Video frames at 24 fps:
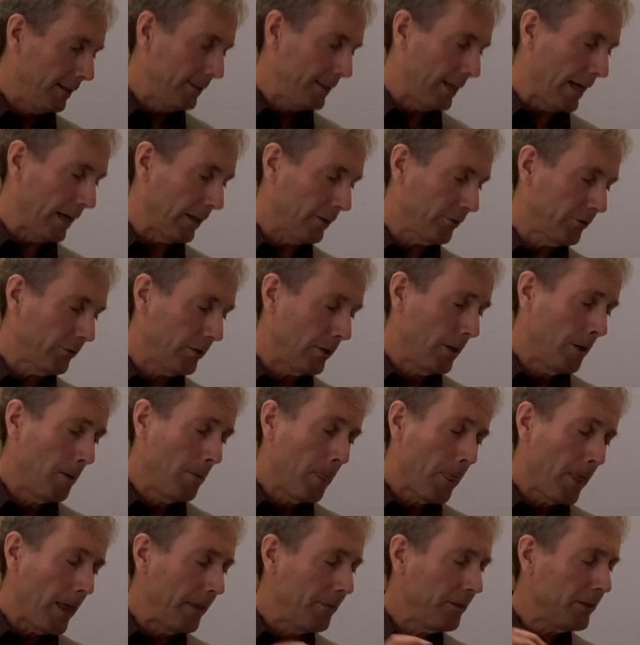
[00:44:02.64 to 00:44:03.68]
text.
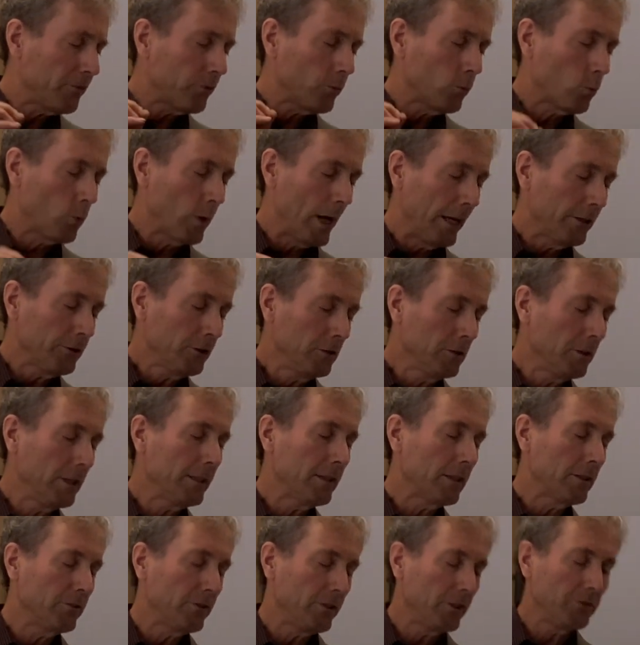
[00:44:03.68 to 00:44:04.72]
And this rational
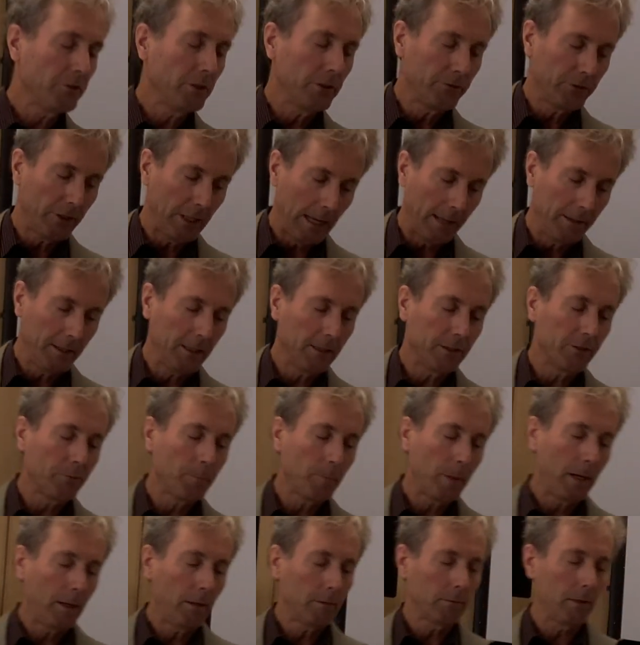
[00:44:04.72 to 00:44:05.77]
inconsistency, I think, is
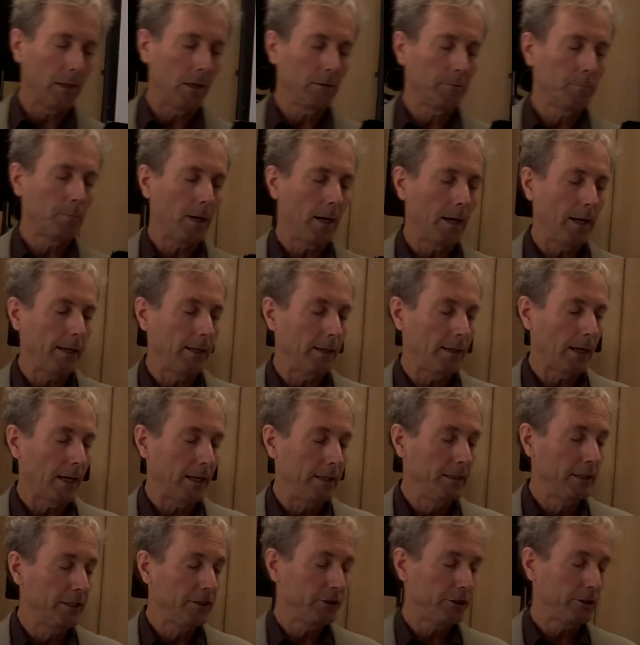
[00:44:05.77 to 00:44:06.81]
paralleled by
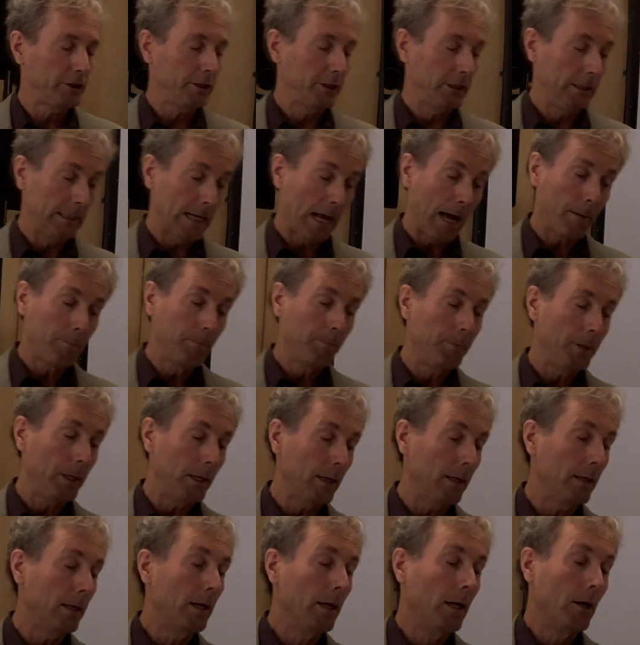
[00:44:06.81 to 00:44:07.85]

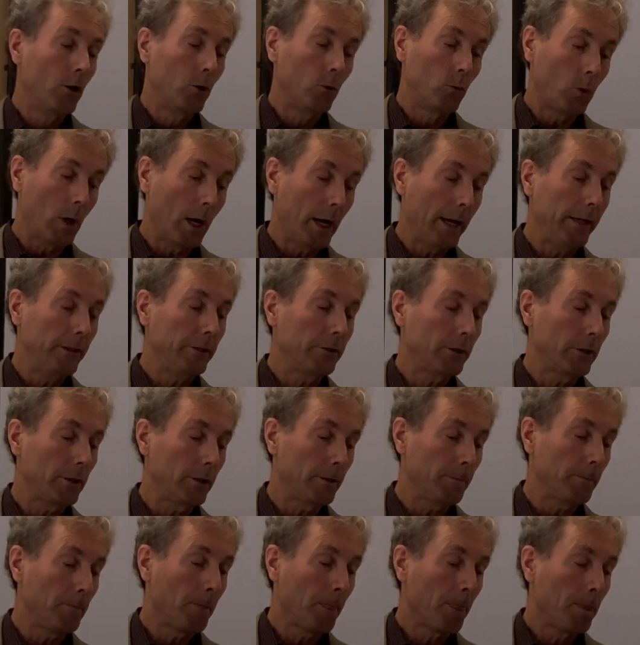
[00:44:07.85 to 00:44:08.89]
Anishinaabe
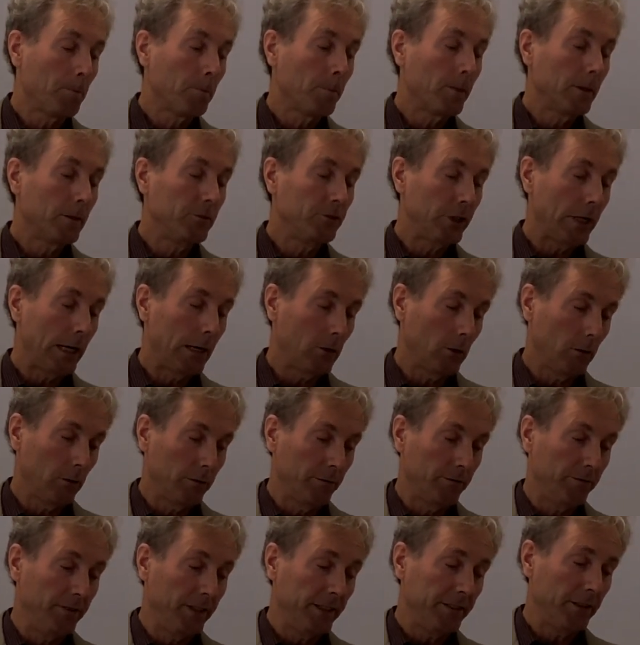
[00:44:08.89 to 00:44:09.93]
writer Gerald
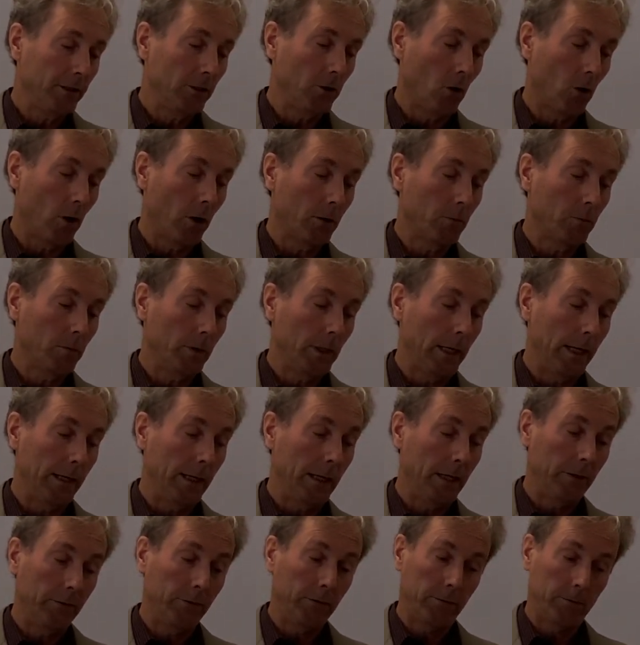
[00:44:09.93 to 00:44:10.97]
Vizenor in
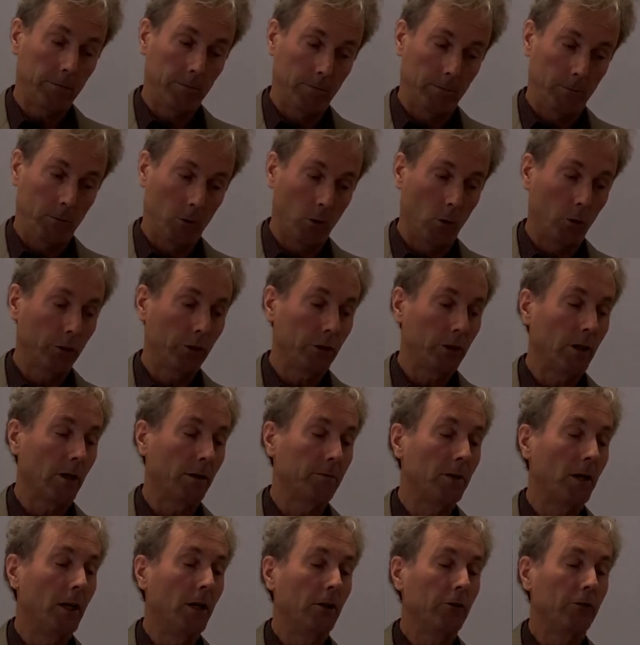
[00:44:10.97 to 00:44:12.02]
his notion of
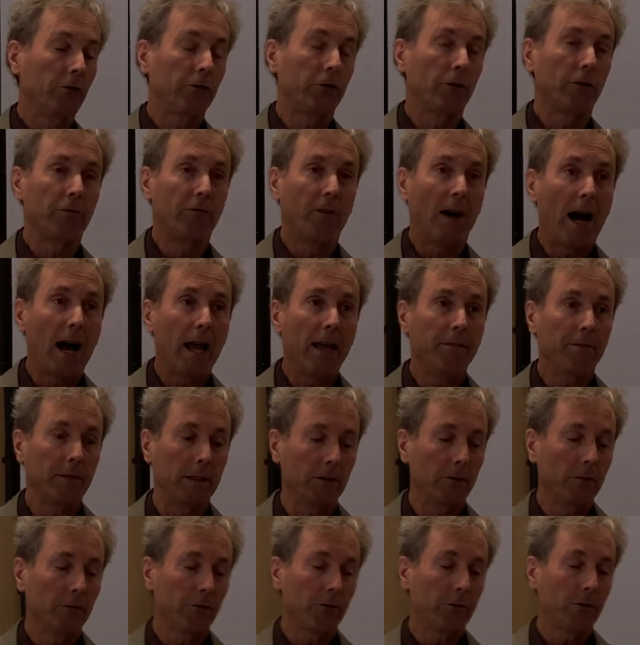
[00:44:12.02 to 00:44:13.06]

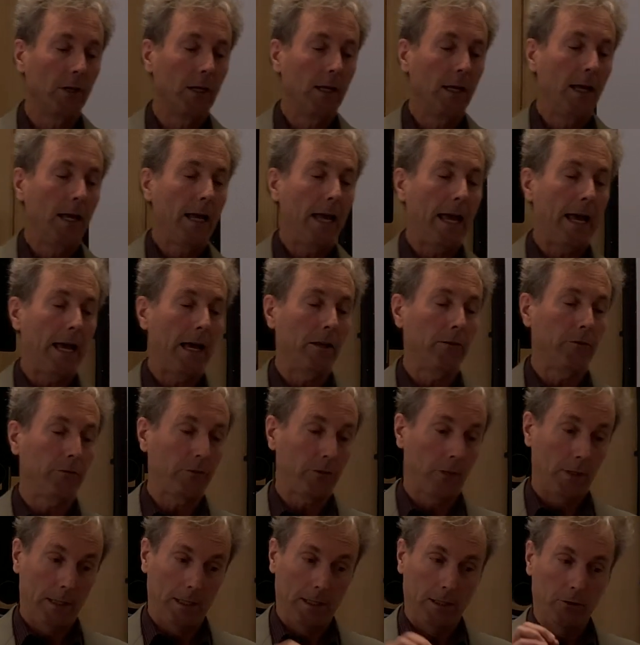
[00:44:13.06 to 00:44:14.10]
survivance as
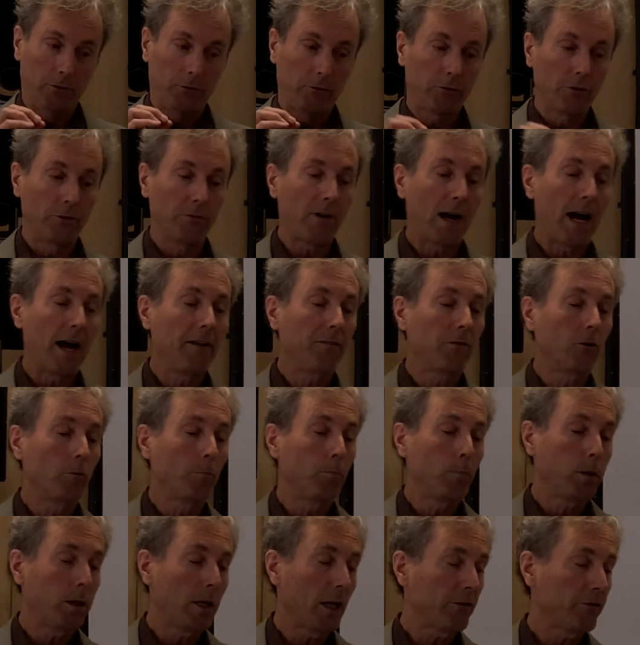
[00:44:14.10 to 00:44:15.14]
survival
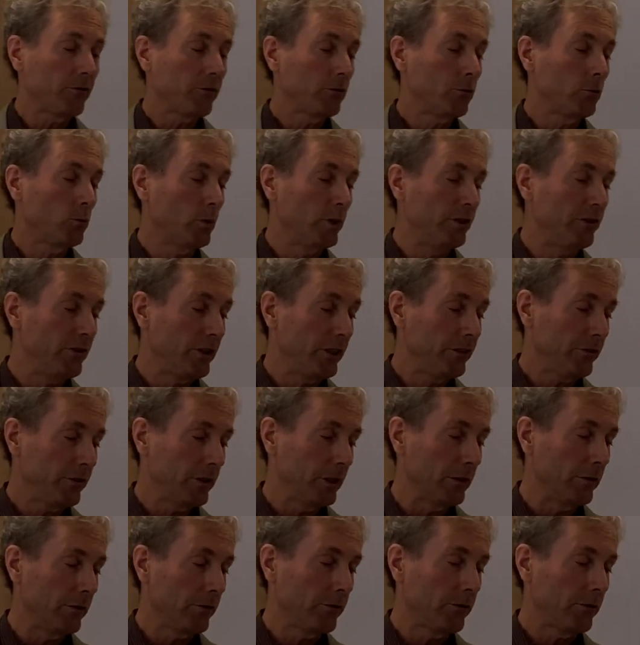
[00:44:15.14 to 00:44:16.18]
plus
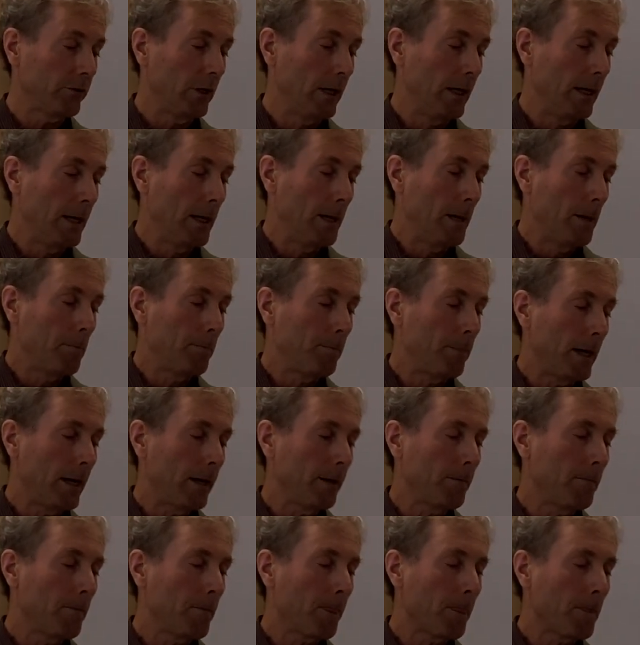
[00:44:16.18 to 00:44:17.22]
resistance,
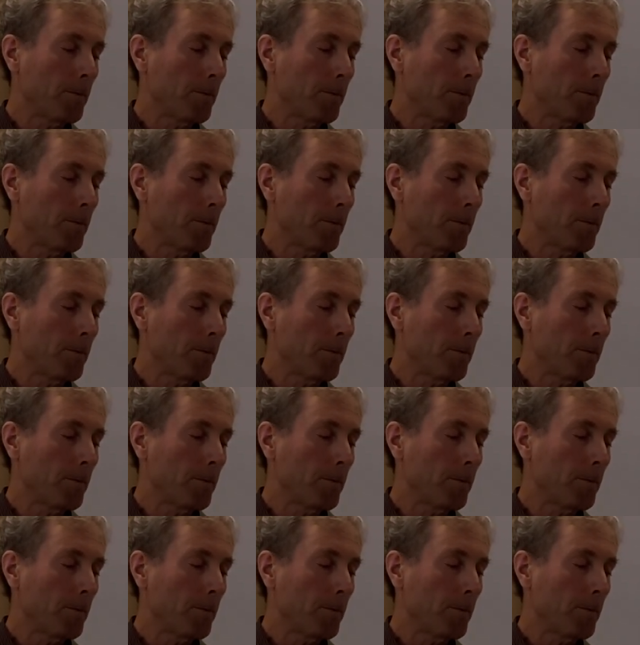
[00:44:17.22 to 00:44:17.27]
but